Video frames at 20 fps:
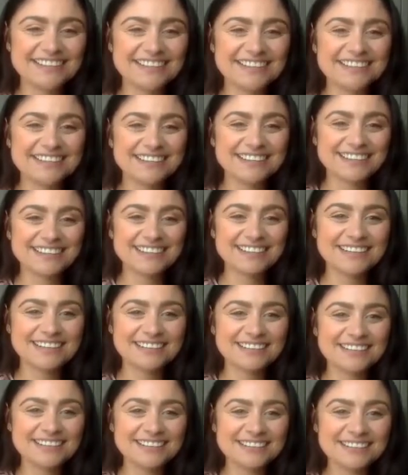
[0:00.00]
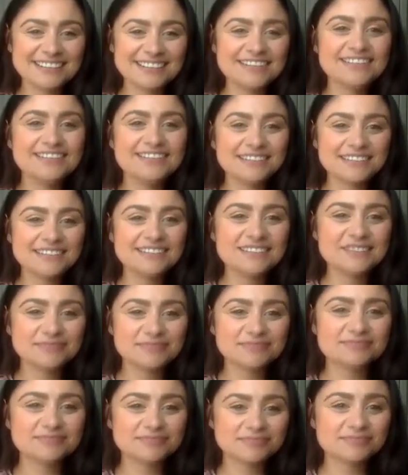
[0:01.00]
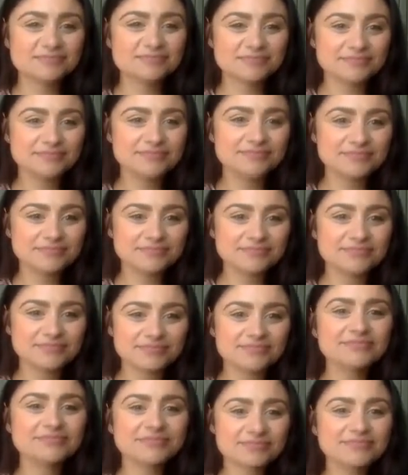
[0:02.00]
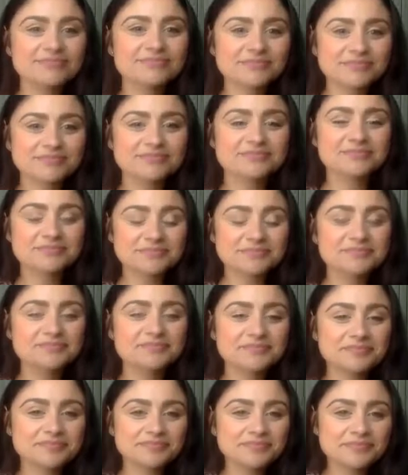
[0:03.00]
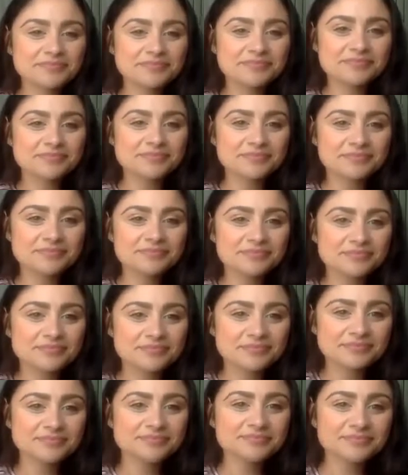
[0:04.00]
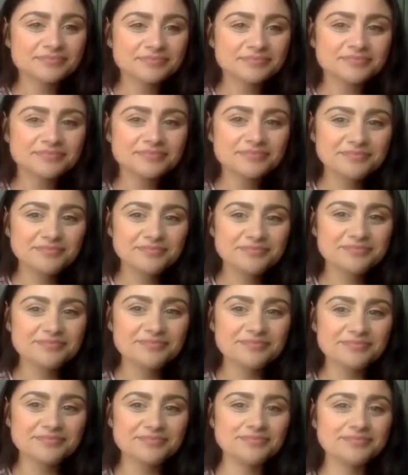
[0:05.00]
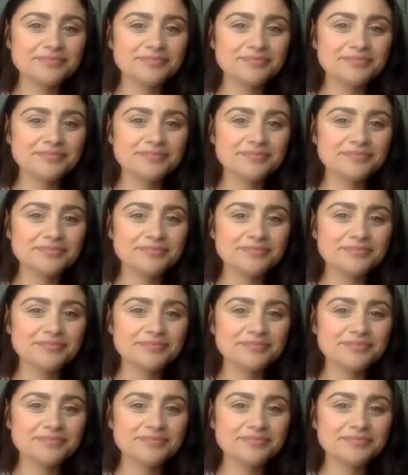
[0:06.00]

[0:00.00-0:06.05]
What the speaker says: This person isn't speaking.